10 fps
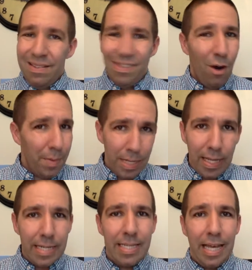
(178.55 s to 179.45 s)
Nobody
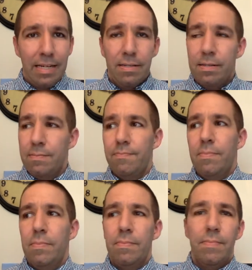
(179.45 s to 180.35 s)
likes that.
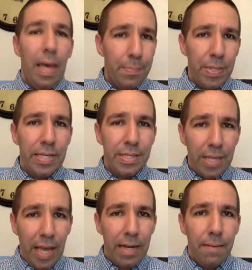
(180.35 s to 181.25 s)
That being
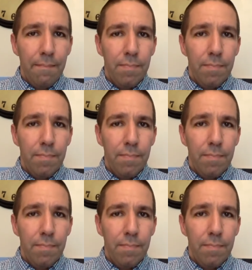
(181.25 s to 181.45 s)
said,